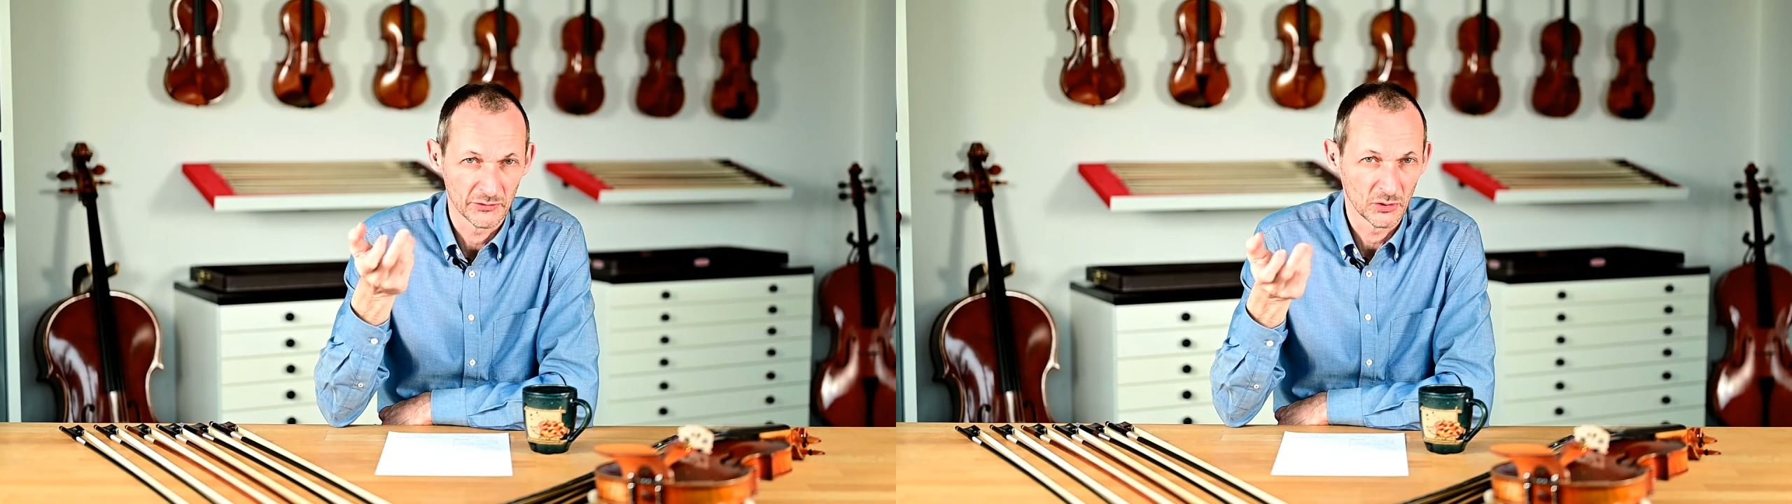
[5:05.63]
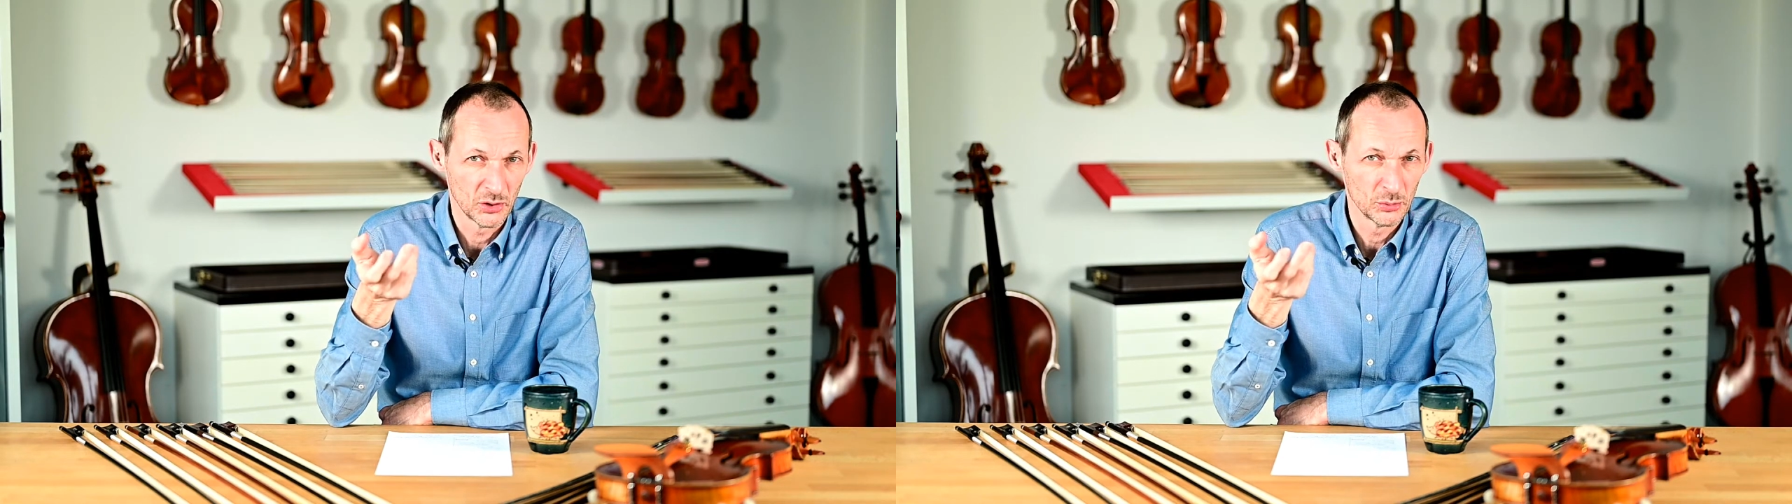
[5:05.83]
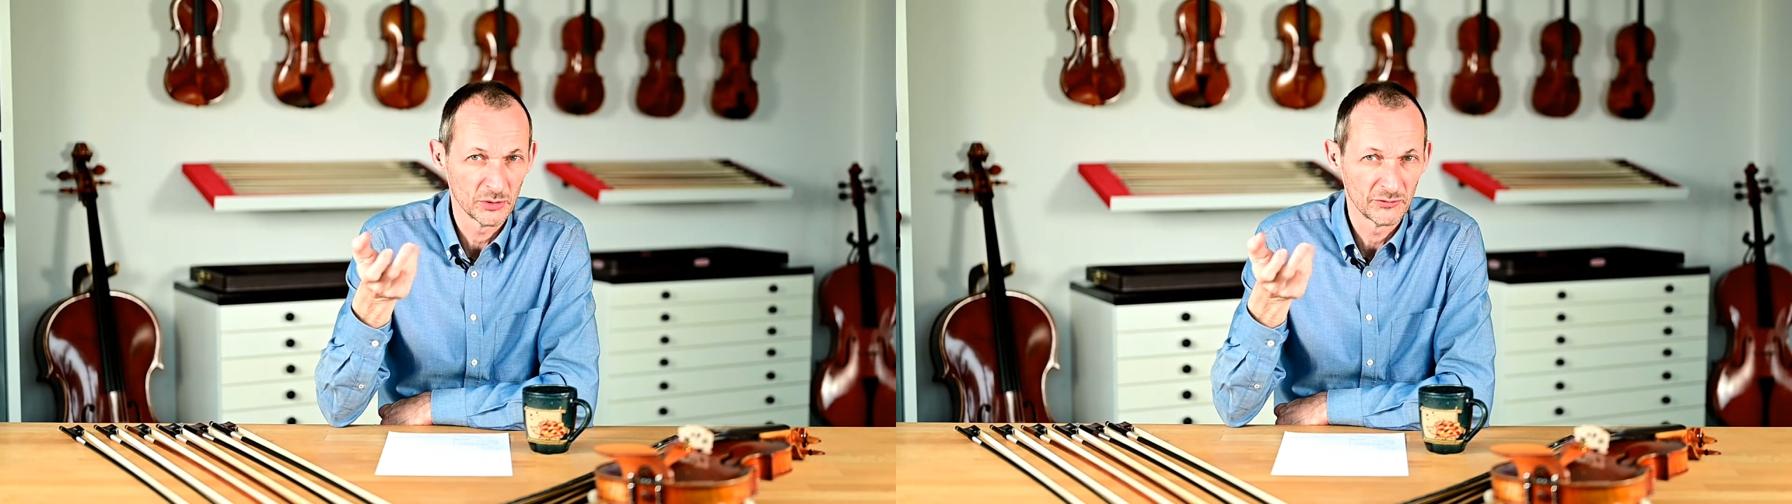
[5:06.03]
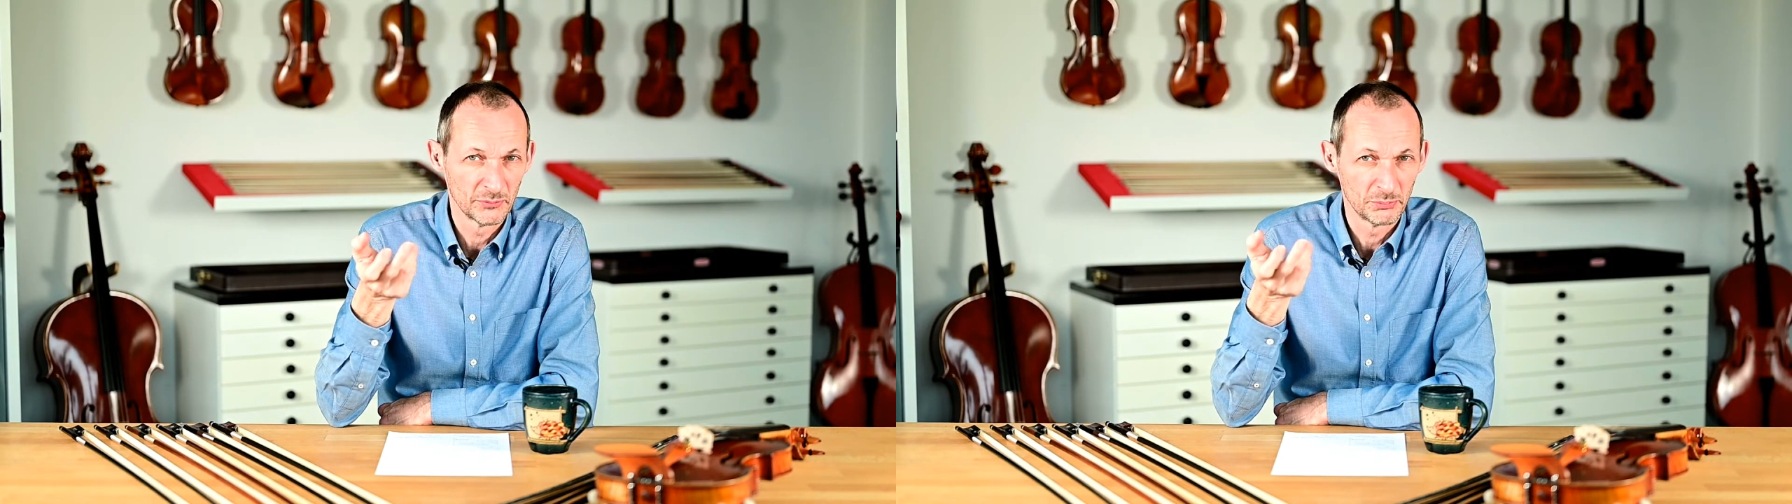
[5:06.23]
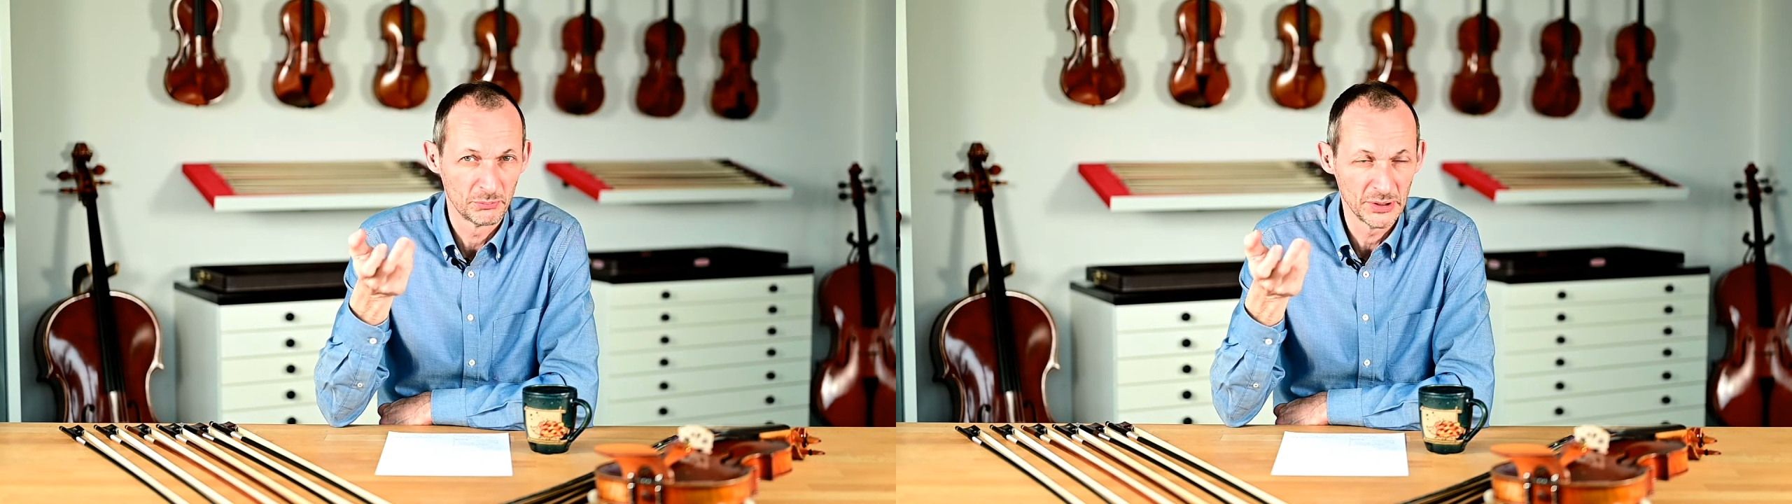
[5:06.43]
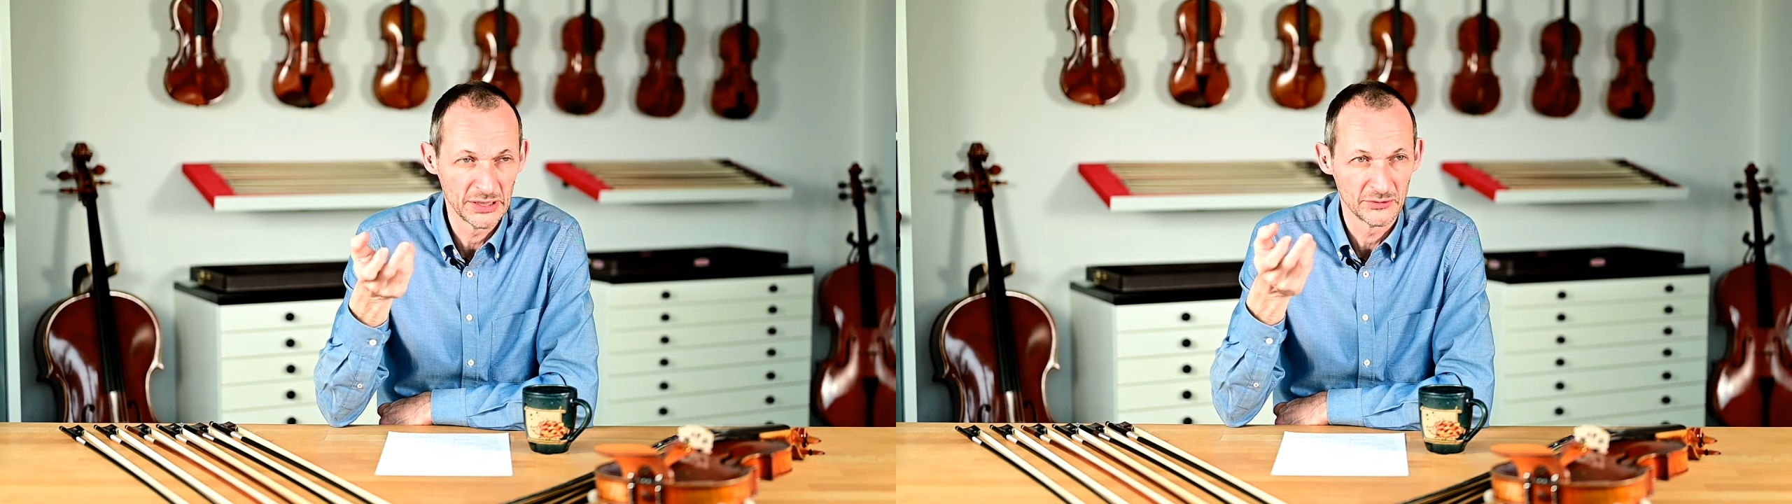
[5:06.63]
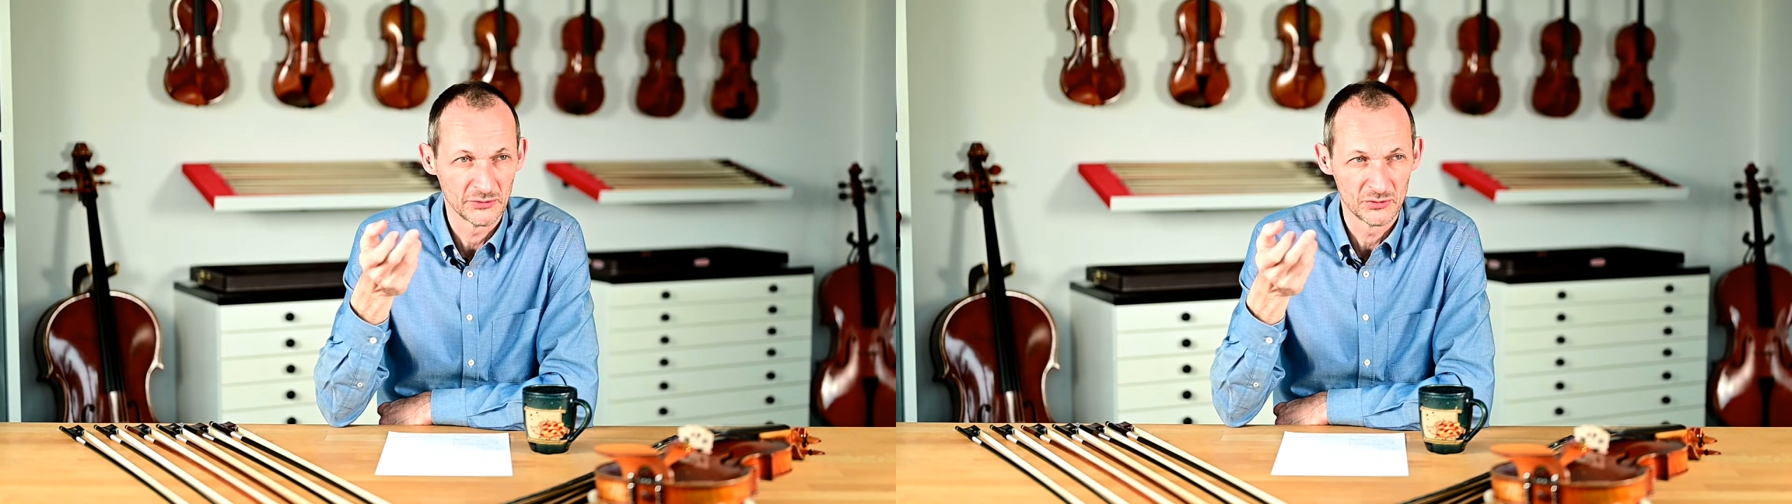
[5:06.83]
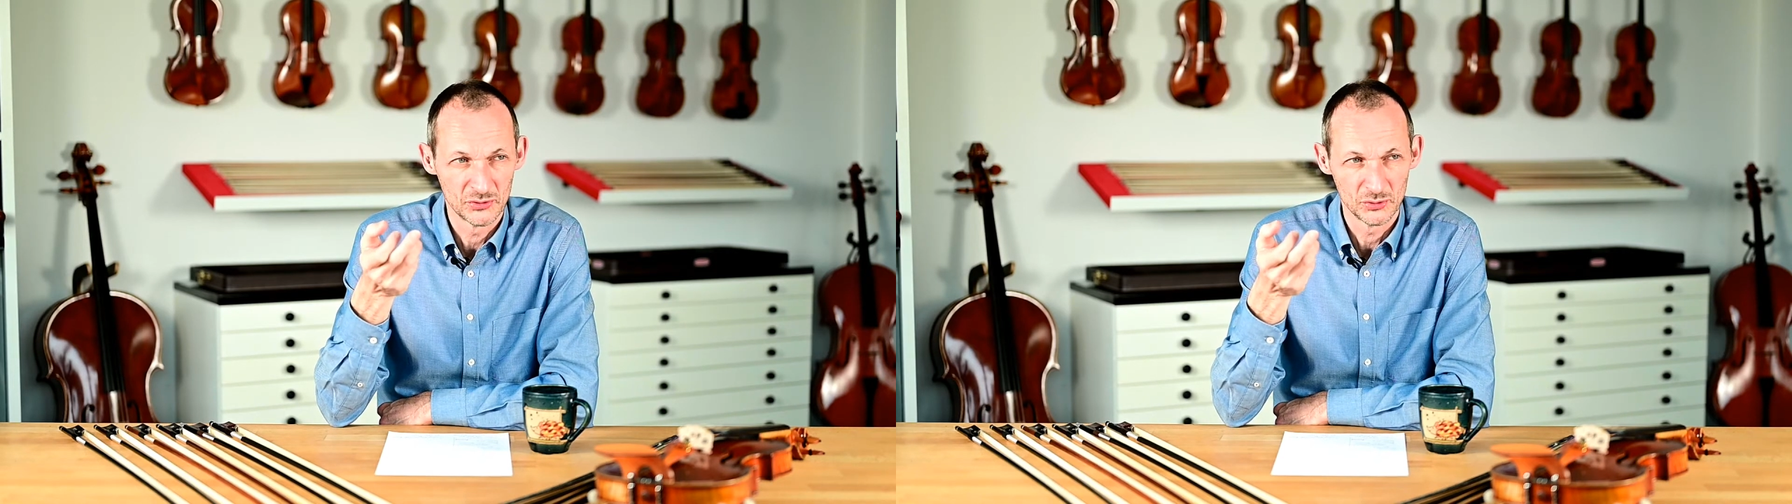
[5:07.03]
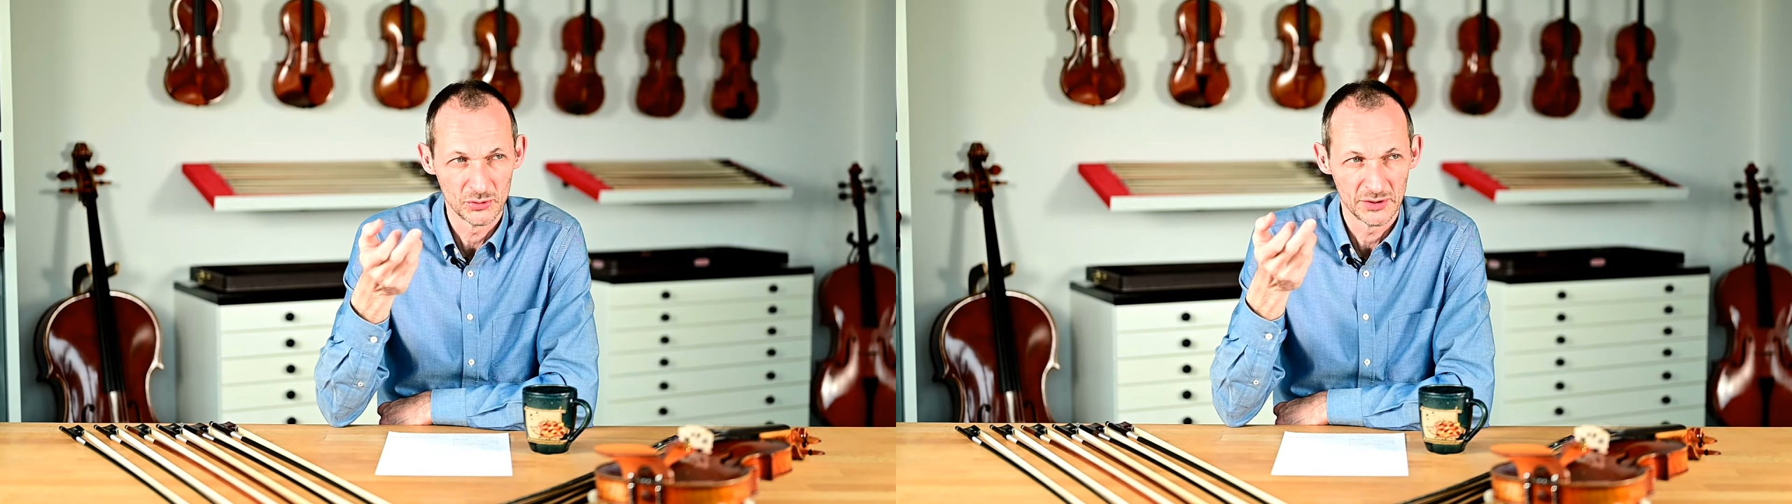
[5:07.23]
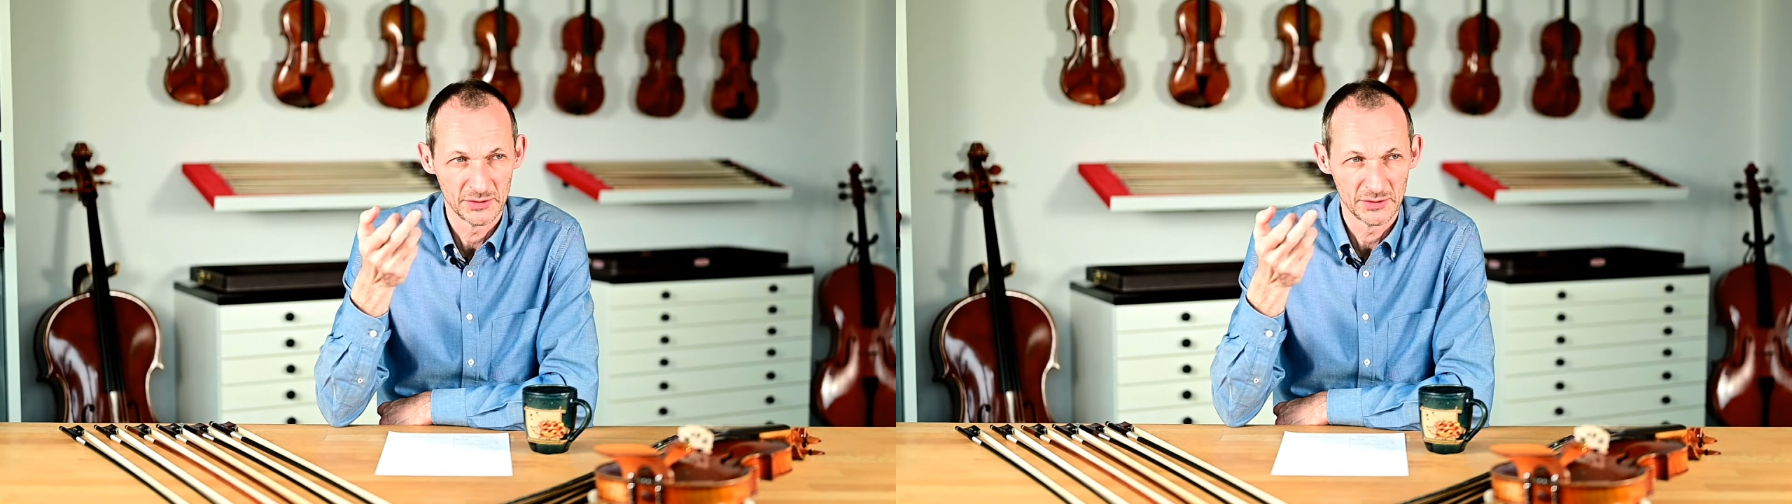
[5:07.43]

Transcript: always been to